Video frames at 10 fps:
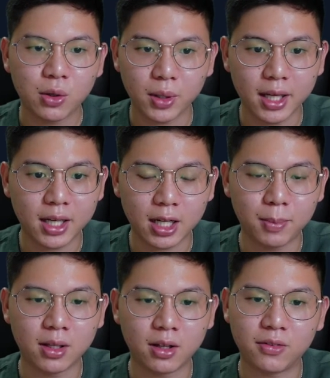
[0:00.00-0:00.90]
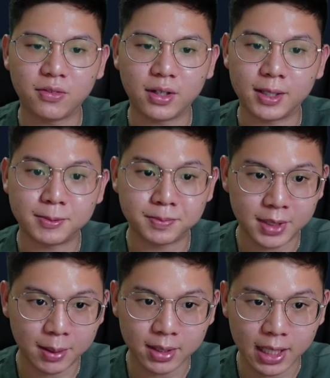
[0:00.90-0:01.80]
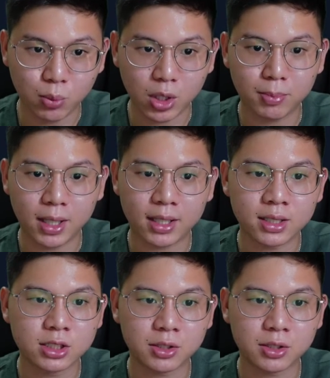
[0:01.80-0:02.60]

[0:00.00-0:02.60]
quite a couple of double game week players.